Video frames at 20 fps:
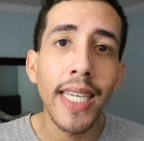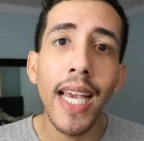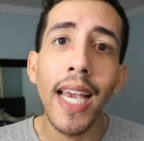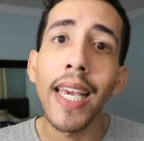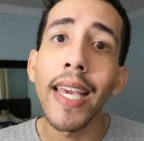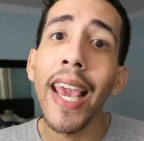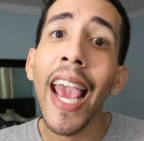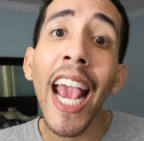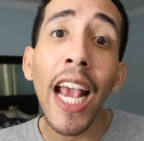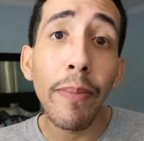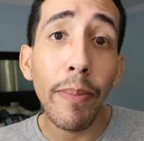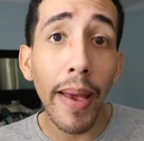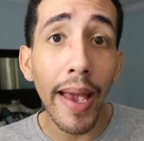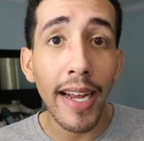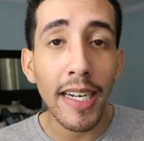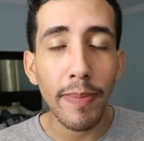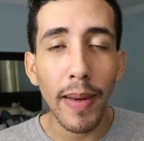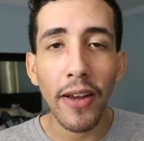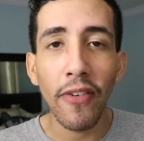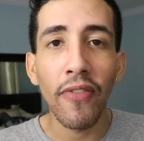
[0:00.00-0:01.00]
and get
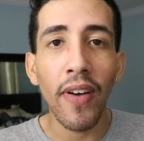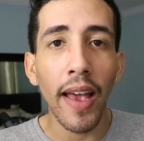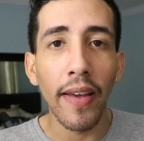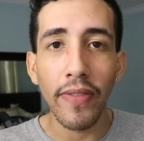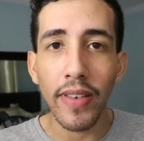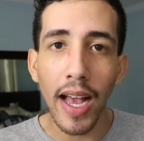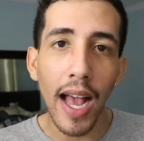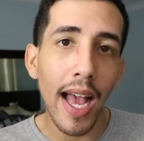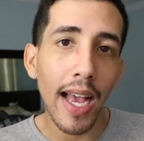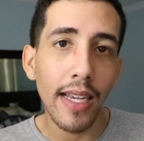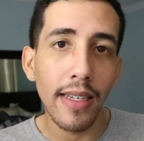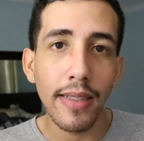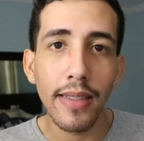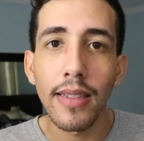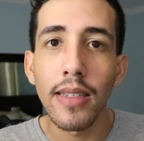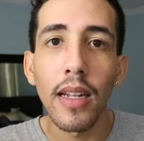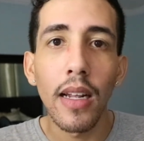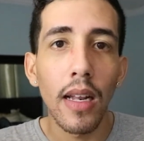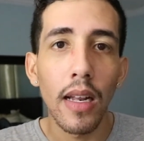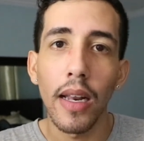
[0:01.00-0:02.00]
gangbanged by five
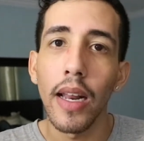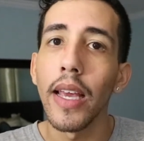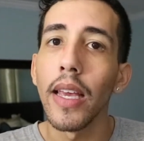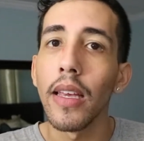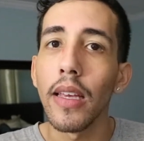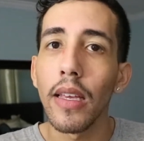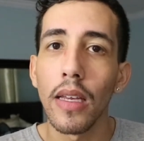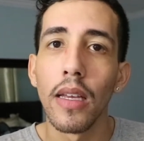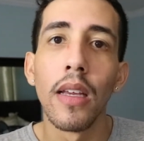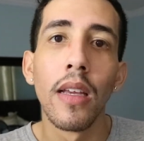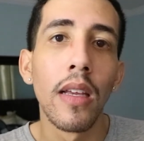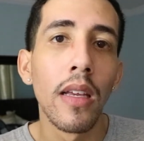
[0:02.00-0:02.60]
guys. Like,